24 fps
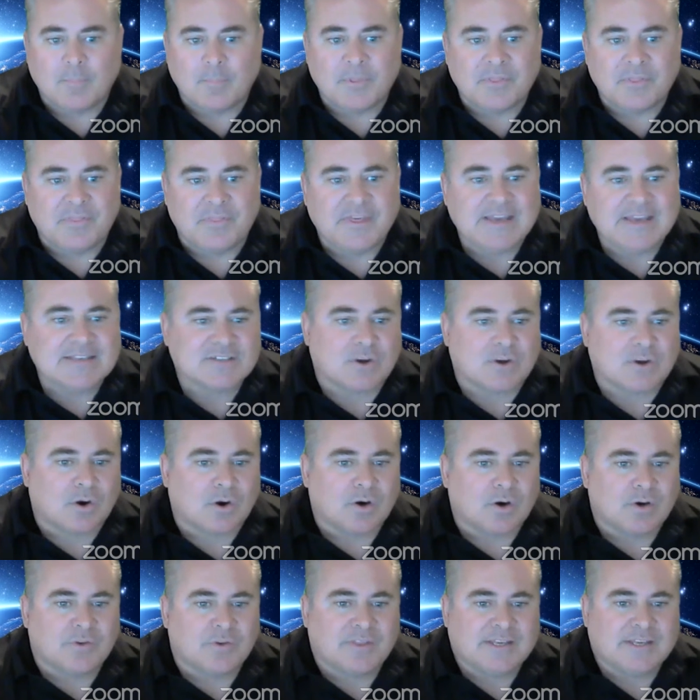These
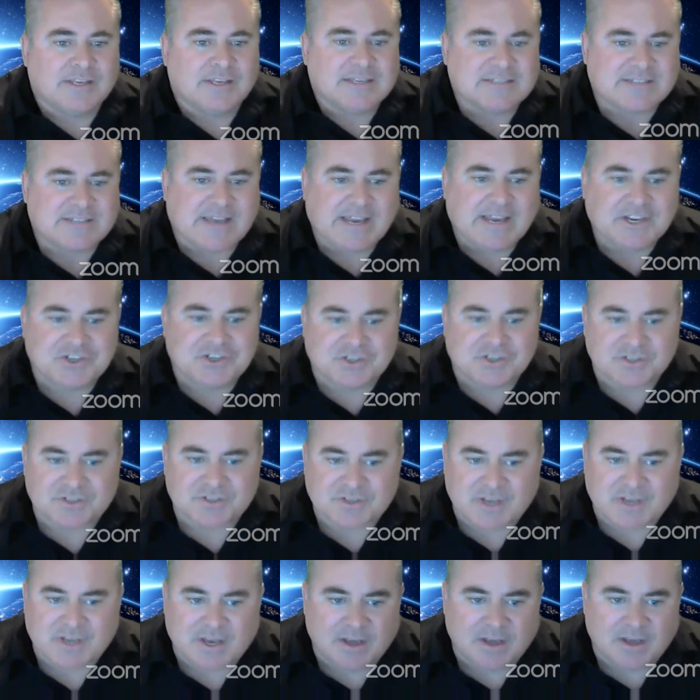are the
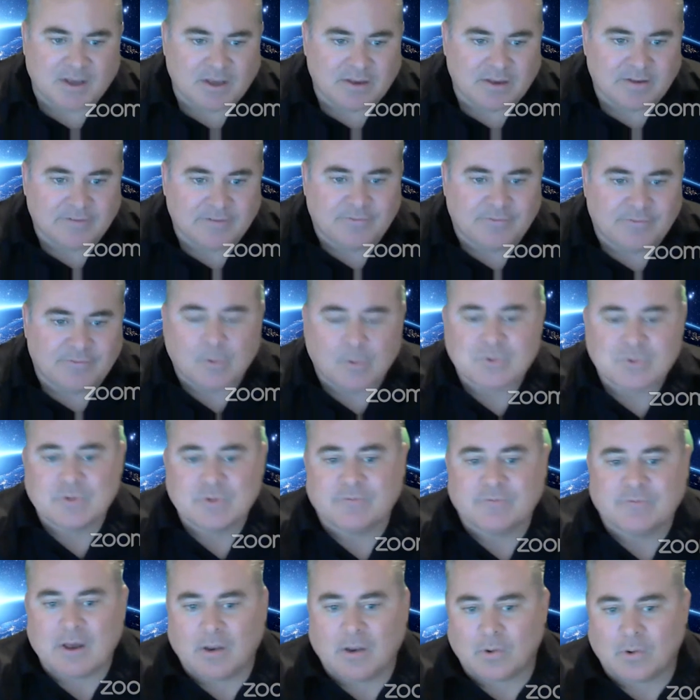stages. Those who
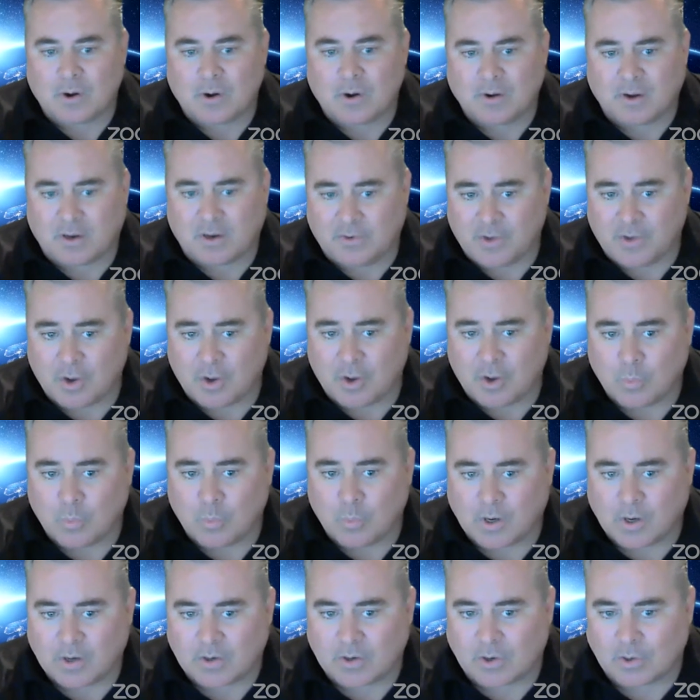follow Cardano know
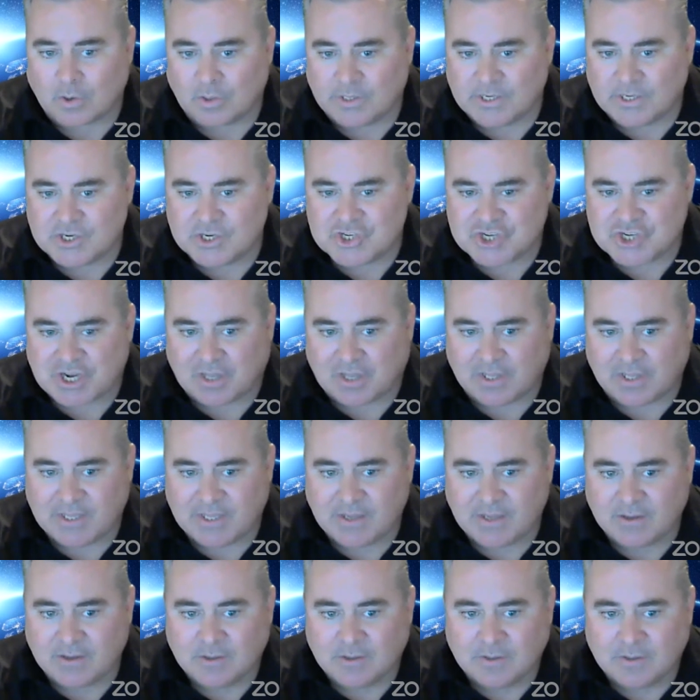we're currently in
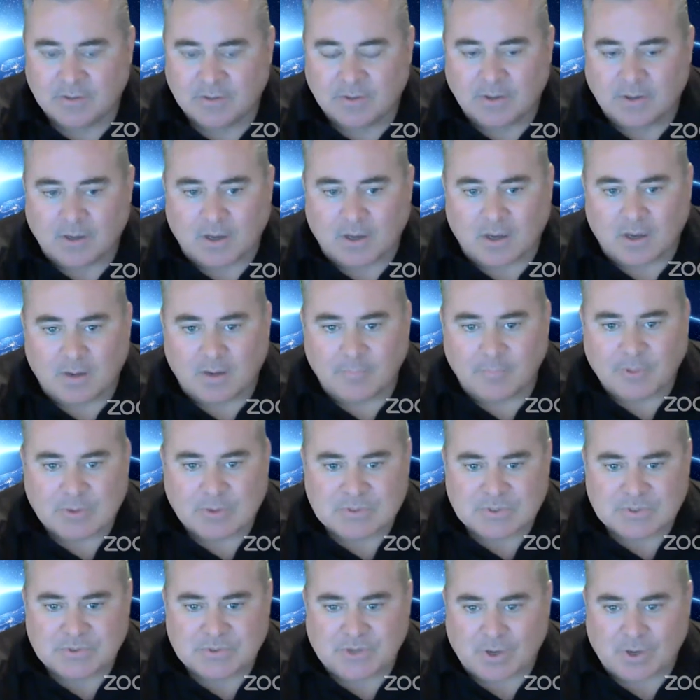Shelly. Those
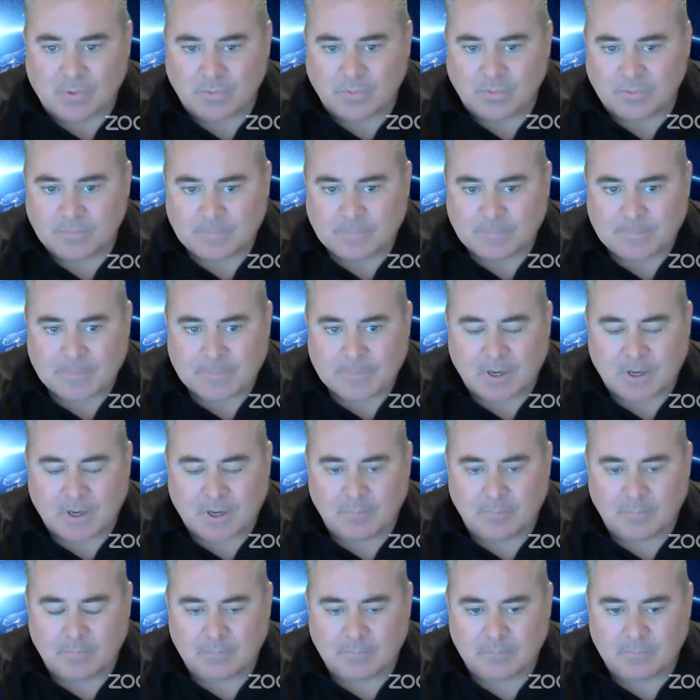who don't
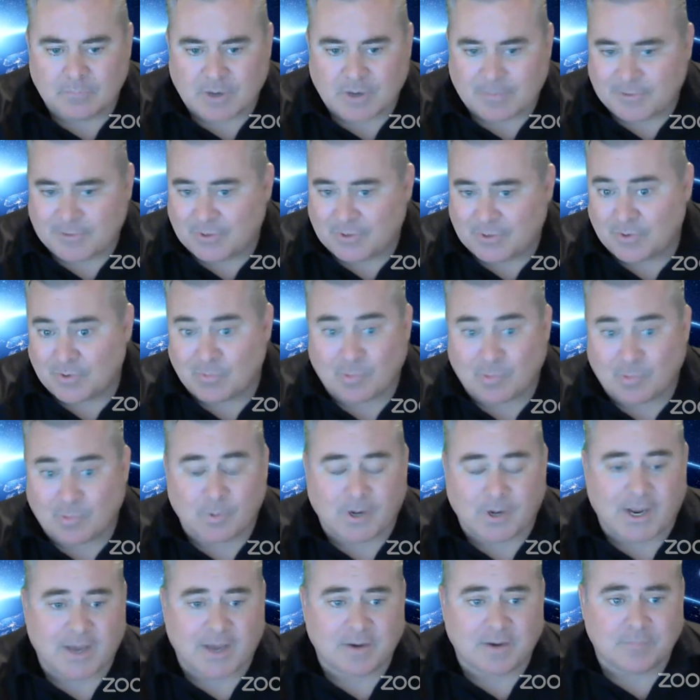probably don't know where
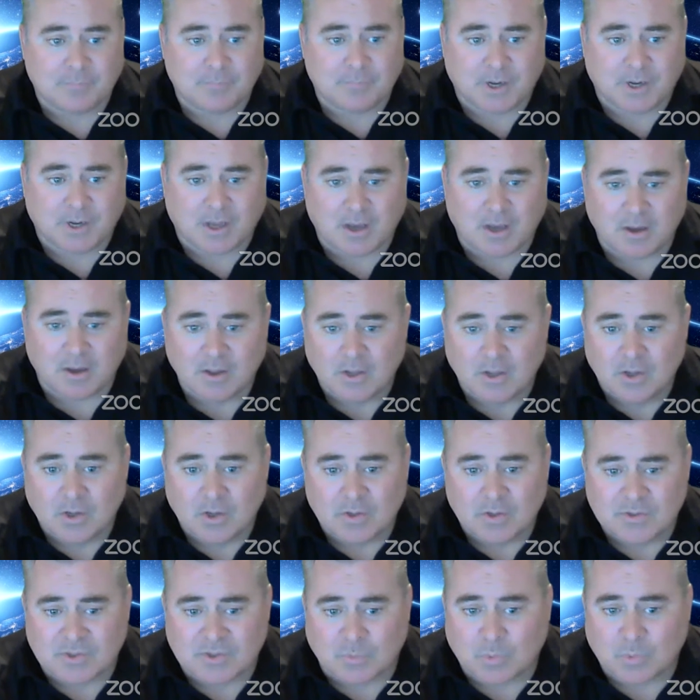we're at. But
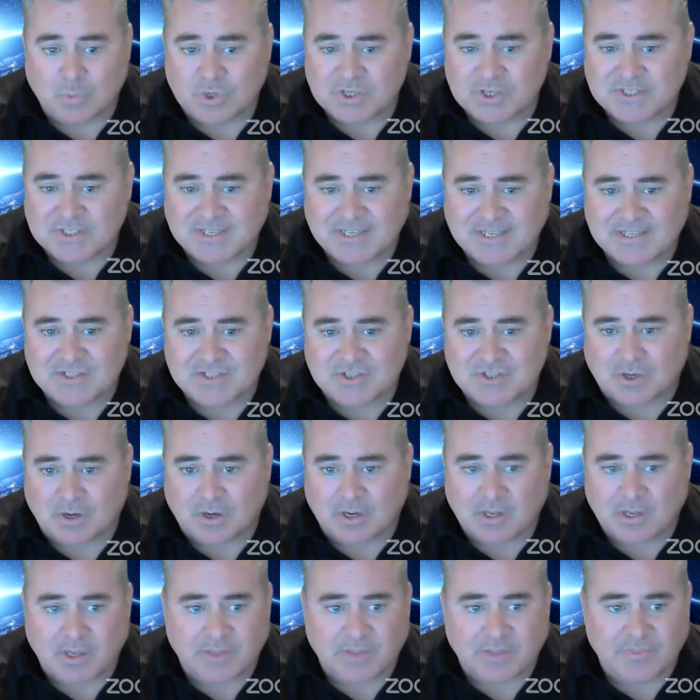so we're just getting
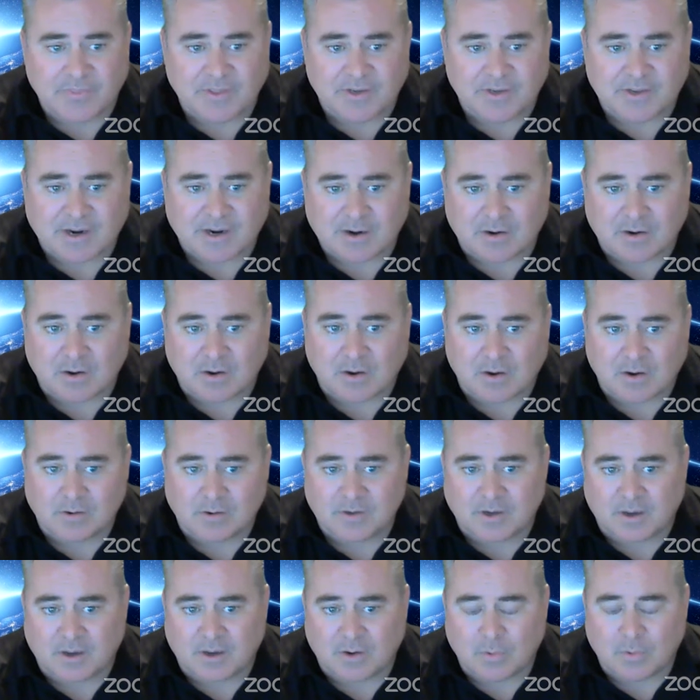started in the entire
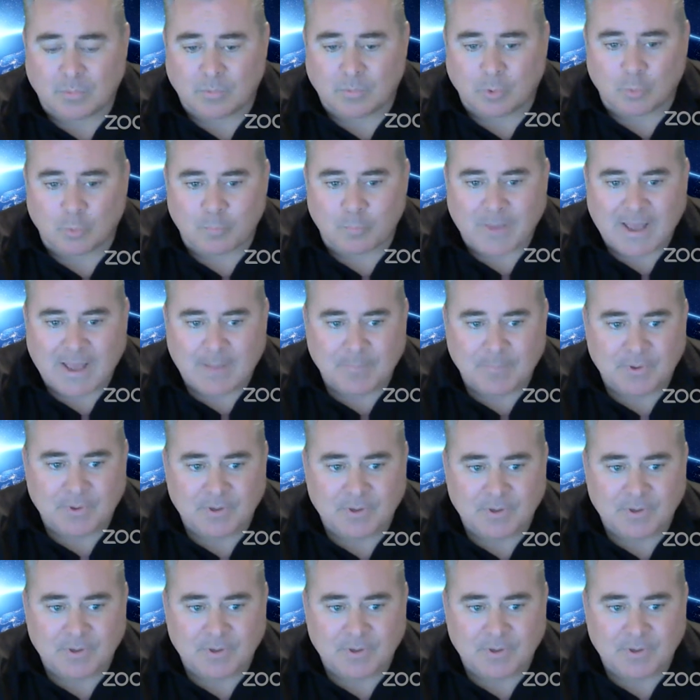Cardano roadmap.